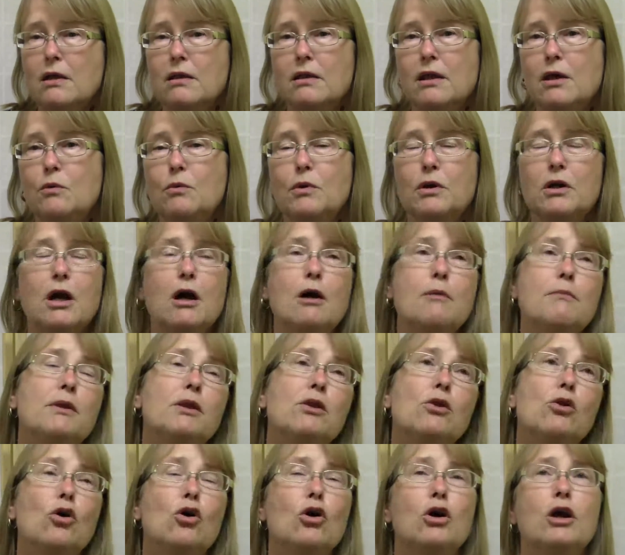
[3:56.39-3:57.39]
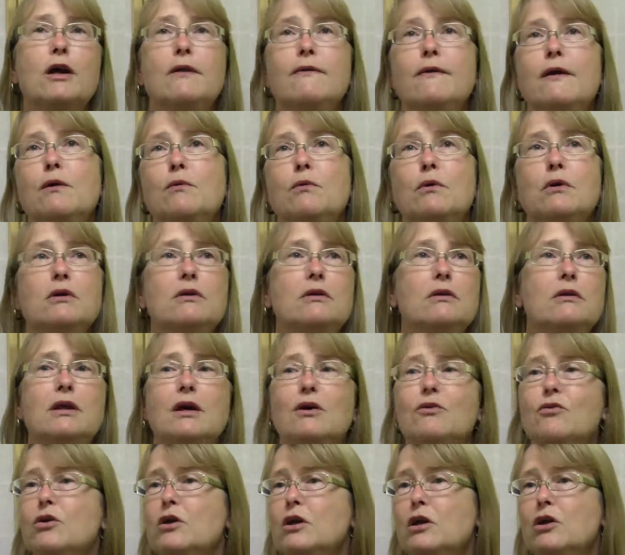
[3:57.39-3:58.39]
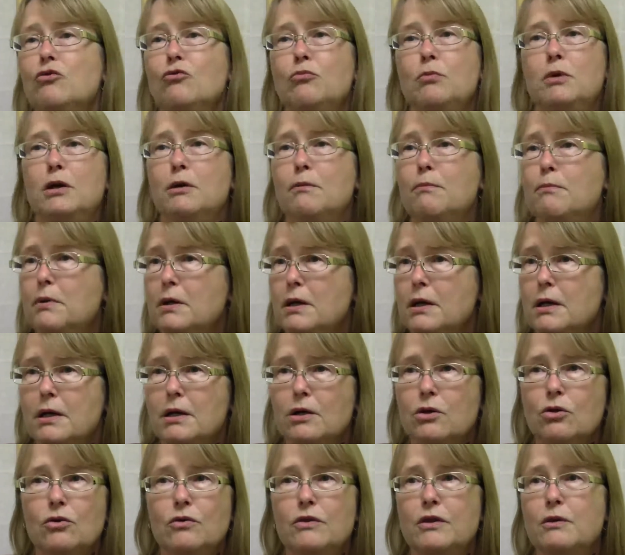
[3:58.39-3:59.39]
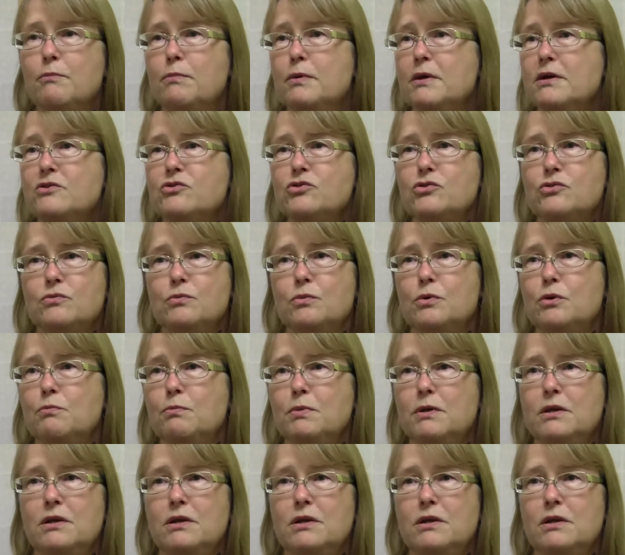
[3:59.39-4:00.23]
They would come and look and they would never give me a bid, or the bids would